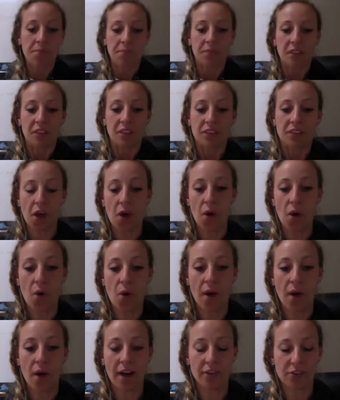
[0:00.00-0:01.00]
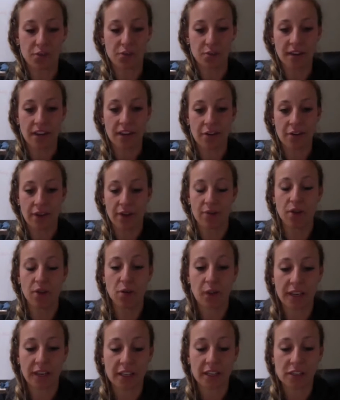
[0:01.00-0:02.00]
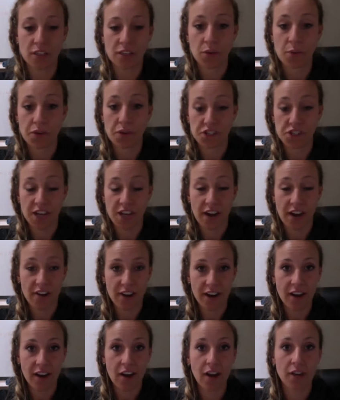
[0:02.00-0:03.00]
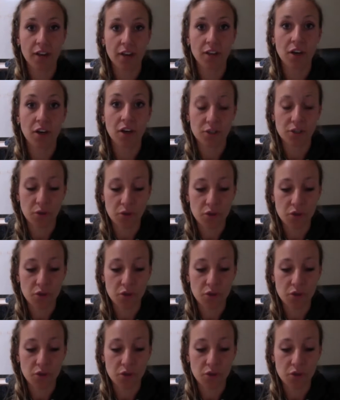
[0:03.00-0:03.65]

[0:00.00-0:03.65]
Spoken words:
So I'll just reiterate real quick. So we're sharing on our social